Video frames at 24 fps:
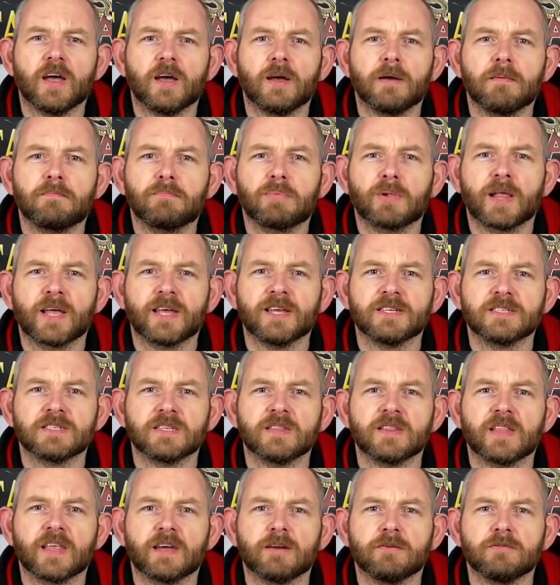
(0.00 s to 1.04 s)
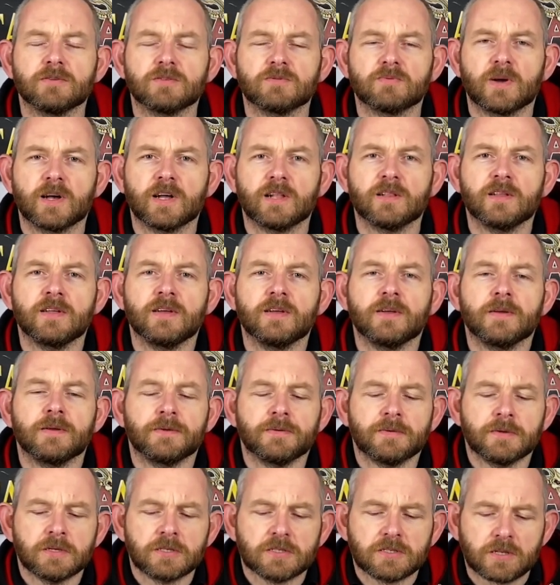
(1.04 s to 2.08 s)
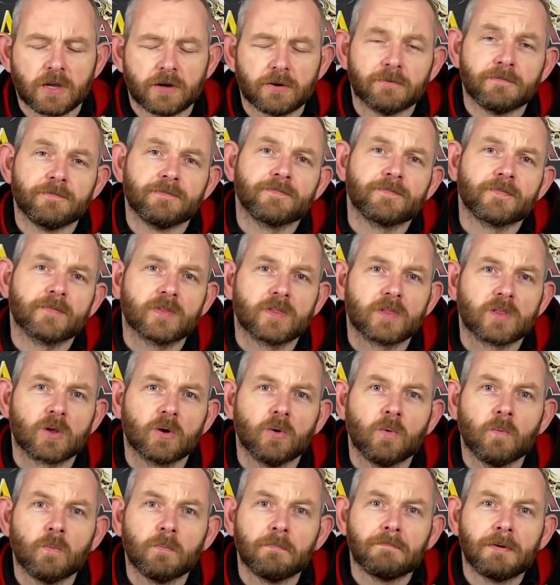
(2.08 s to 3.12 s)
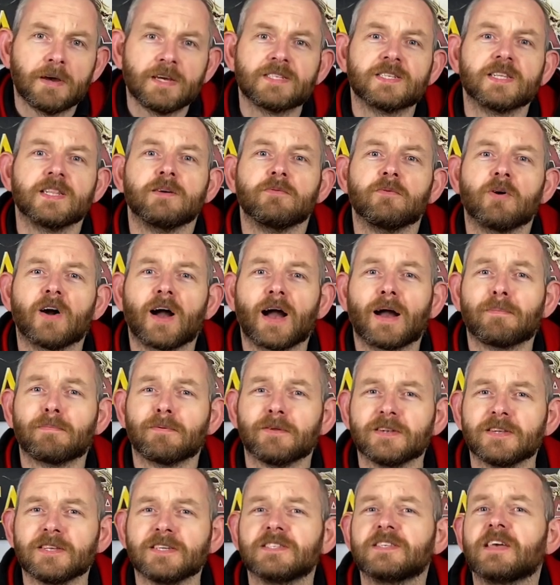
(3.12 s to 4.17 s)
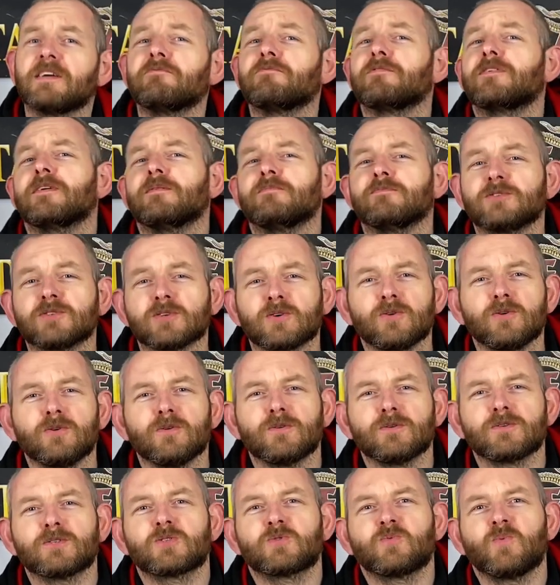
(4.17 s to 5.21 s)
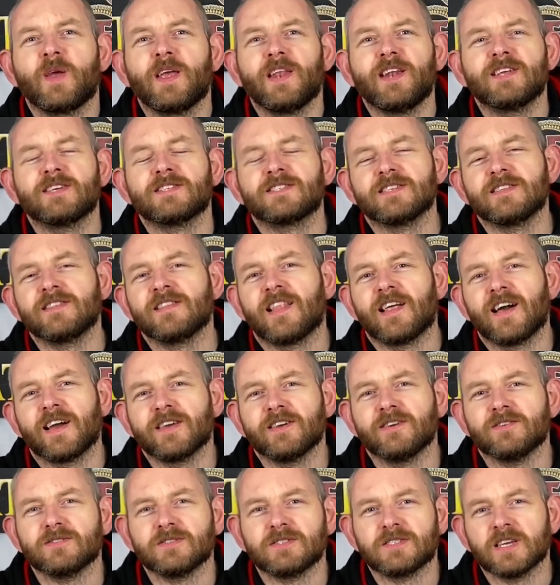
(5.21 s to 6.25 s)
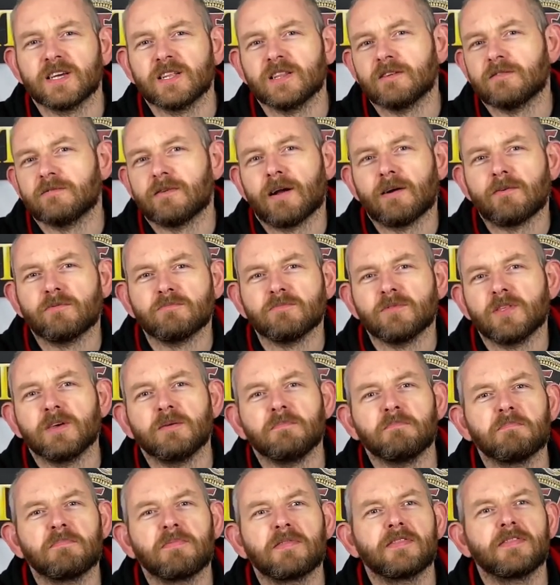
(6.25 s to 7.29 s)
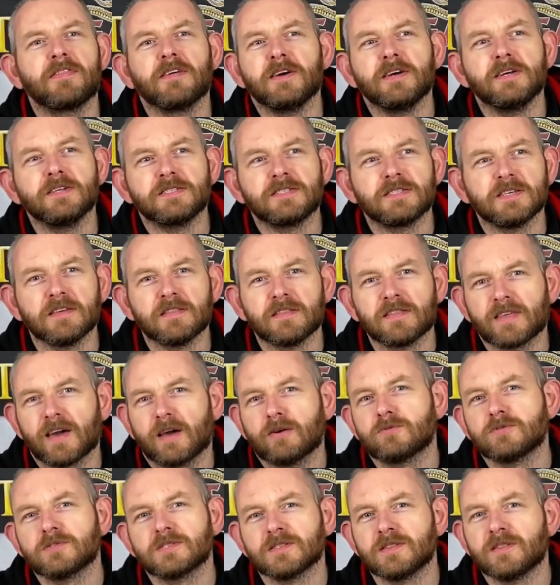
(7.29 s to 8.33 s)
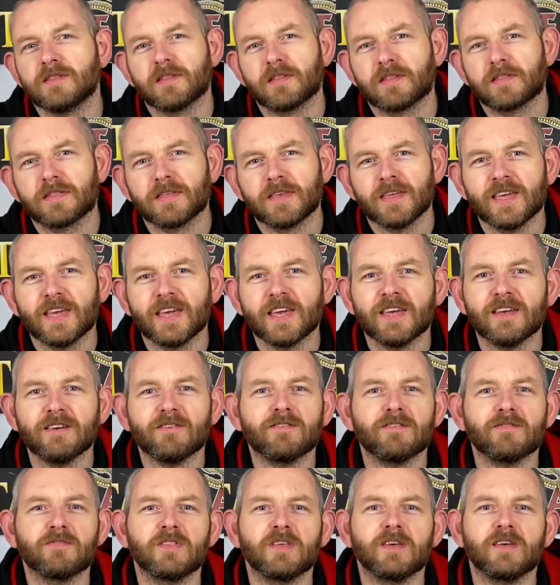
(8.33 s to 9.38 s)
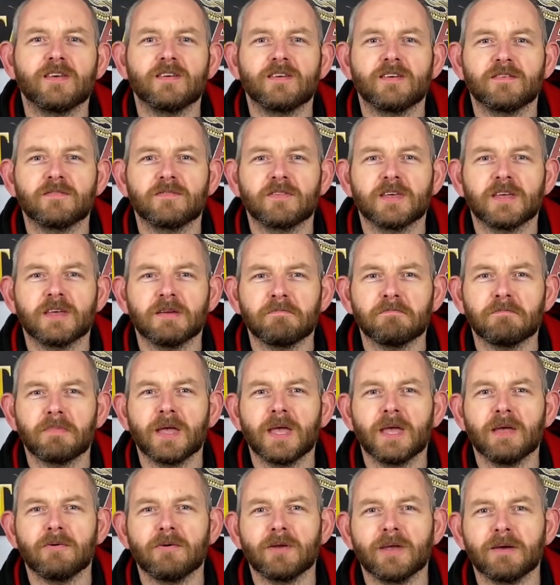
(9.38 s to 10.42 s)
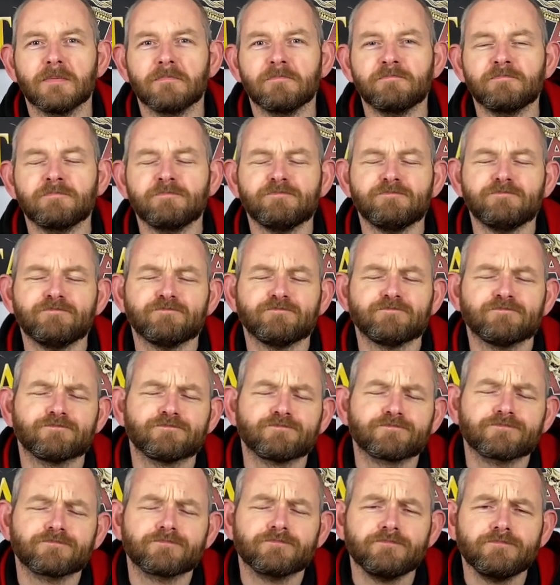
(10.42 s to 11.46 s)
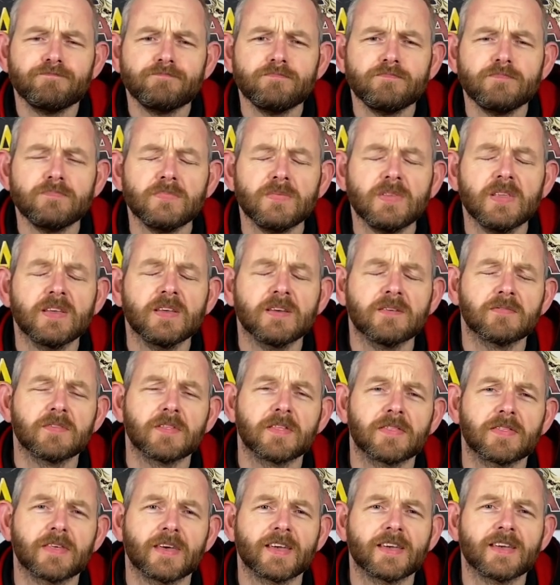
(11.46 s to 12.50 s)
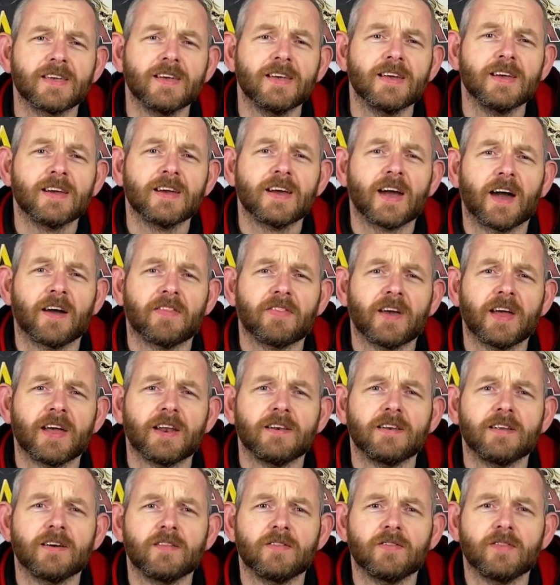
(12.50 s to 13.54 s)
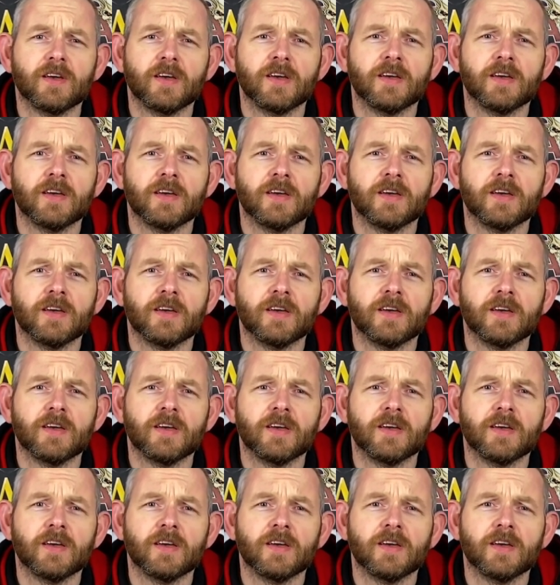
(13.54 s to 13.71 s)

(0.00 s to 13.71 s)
players in there as well. So basically what happened is everything was all sweetness and light until around the 30,000th year of the Imperium of the thing, and then the